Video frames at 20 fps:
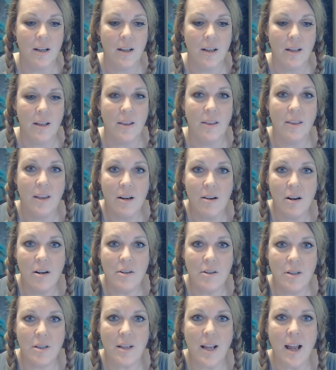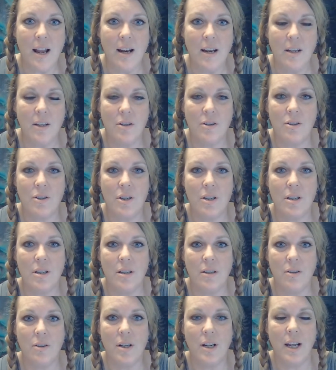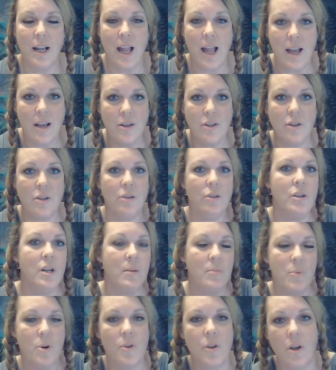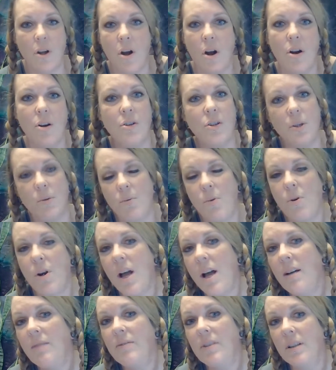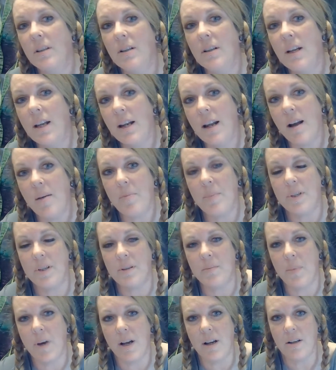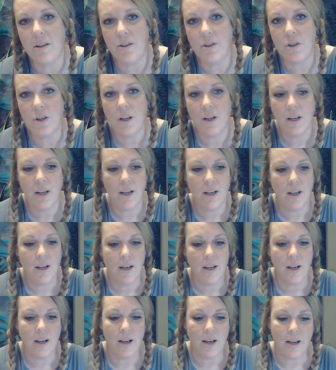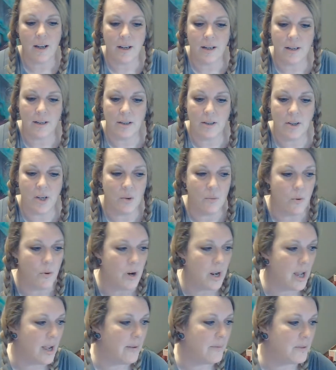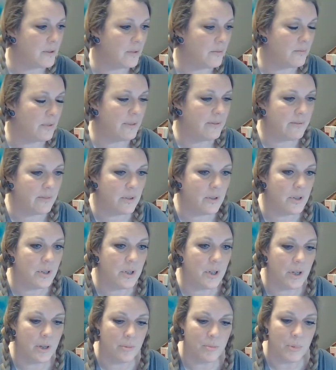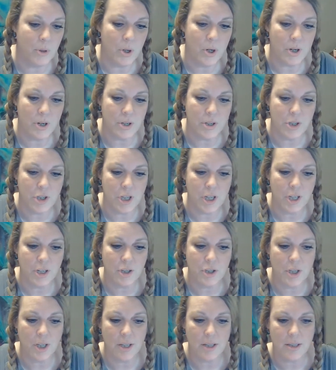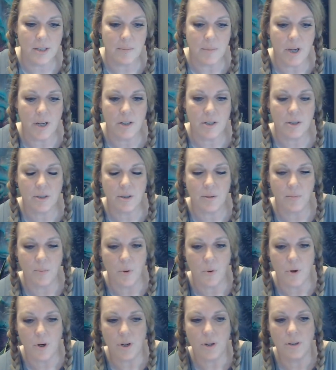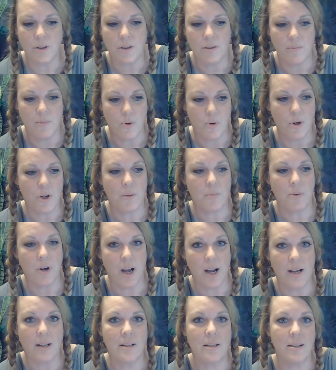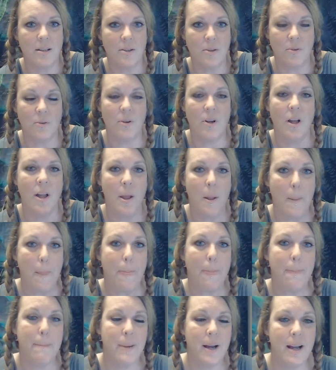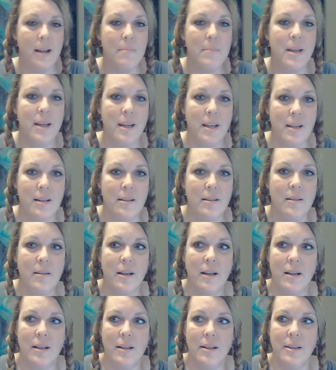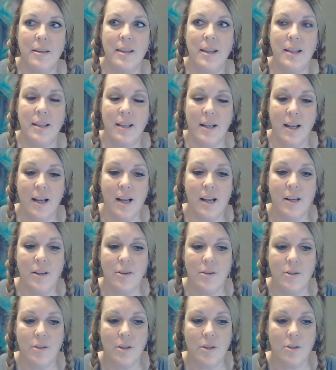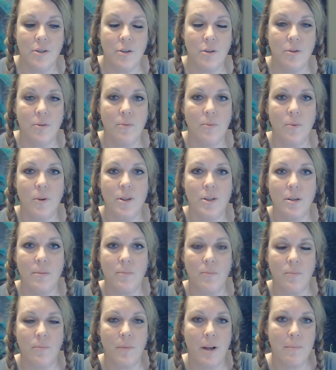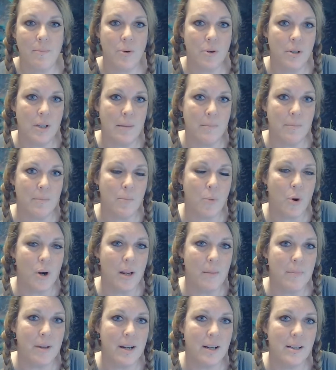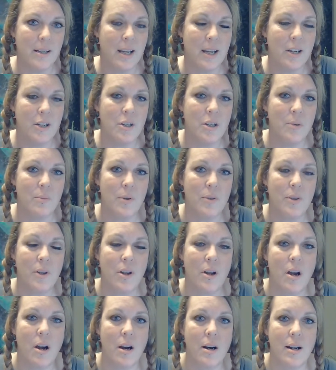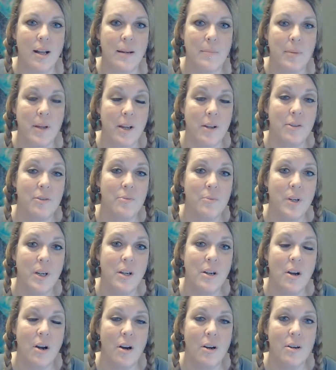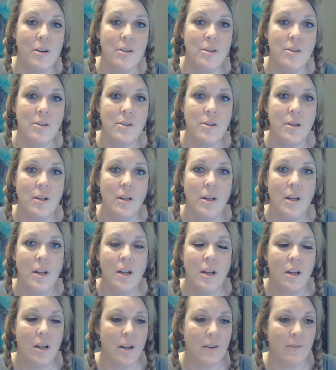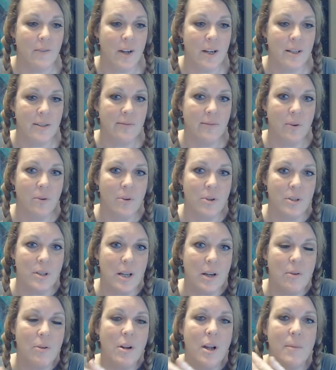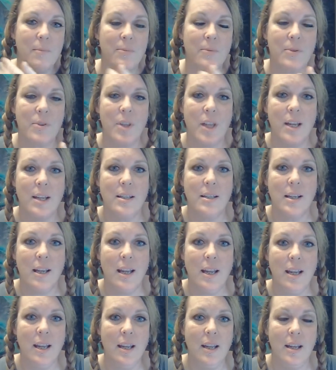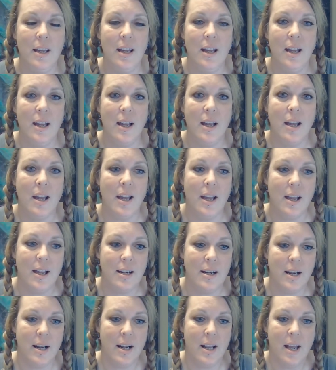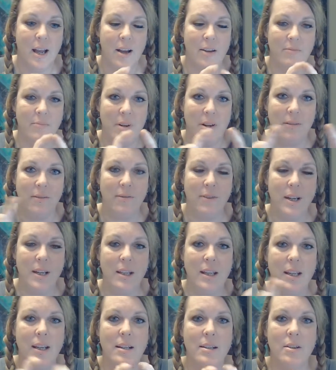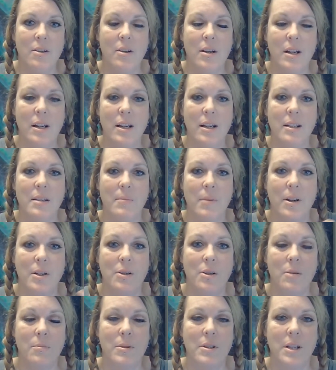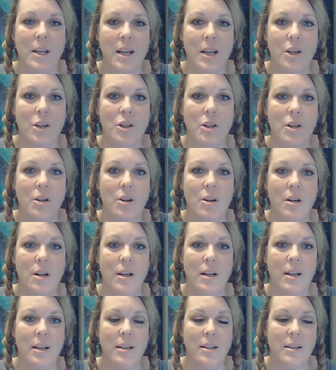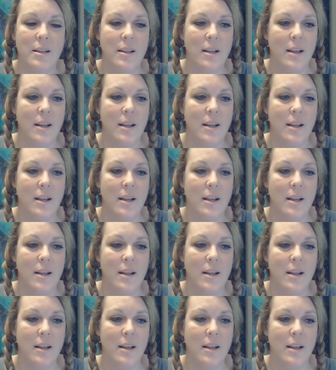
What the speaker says: they're understanding you're just learning. As you're learning more of the cards, you won't have to look it up as much. You won't have to refer to your book or cheat sheet as much the more you practice. So my main thing that I used to do was my morning meditation with a card. I'd pick 3 cards, advice, focus, outcome for that day, and I'd have my feelings on it, my interpretation on it,